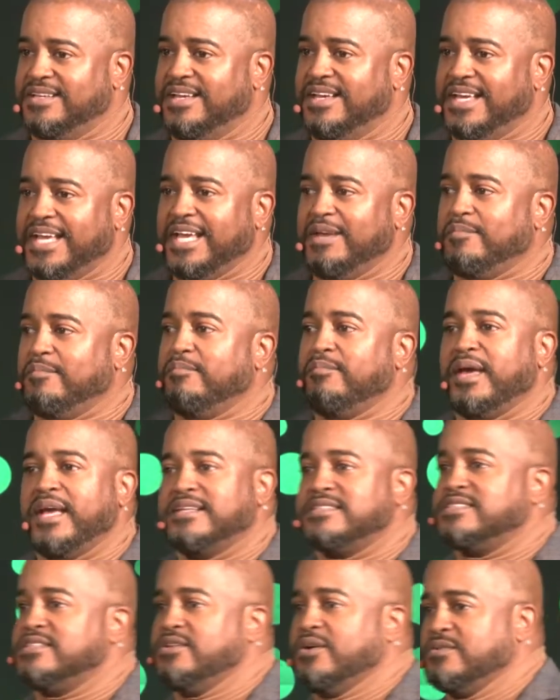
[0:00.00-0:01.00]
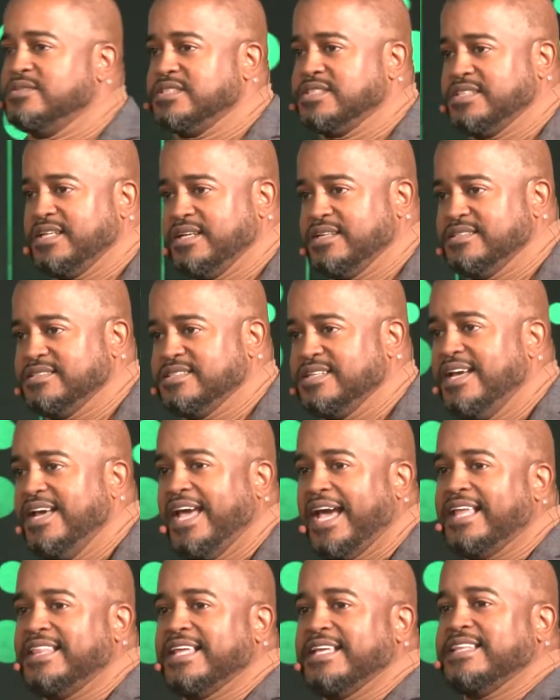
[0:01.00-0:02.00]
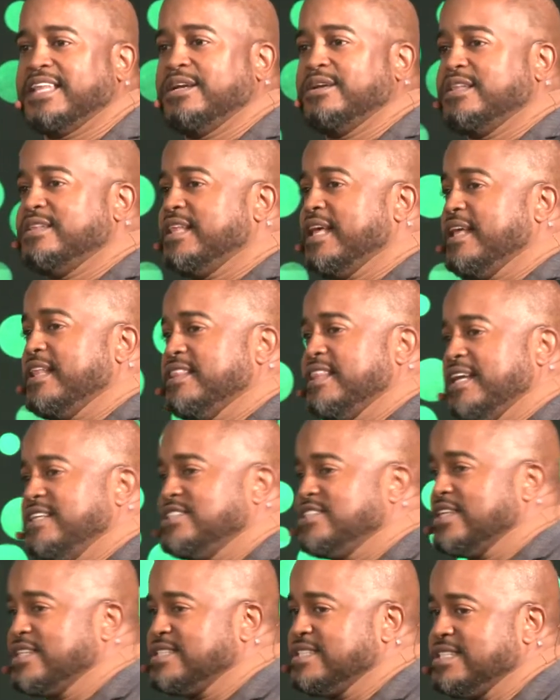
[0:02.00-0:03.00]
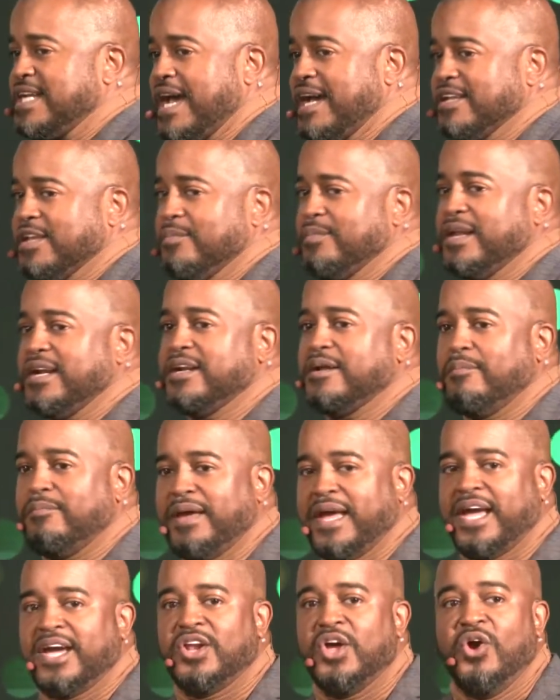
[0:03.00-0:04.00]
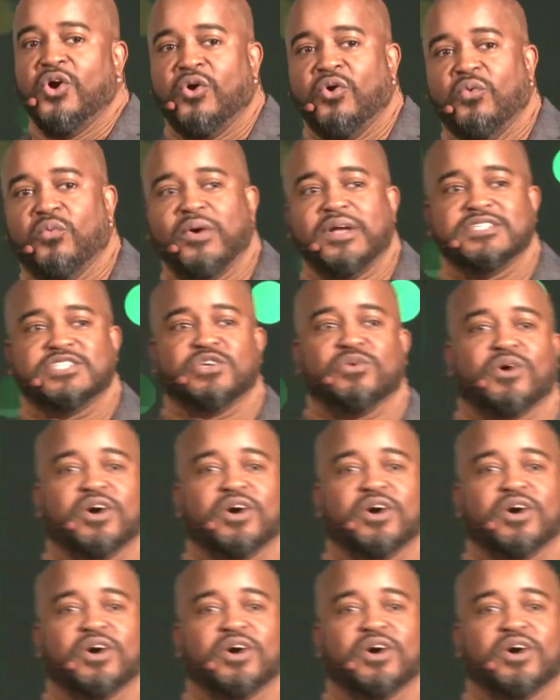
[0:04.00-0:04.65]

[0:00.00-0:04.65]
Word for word: It makes no sense. And they, they, they just documented a man who went to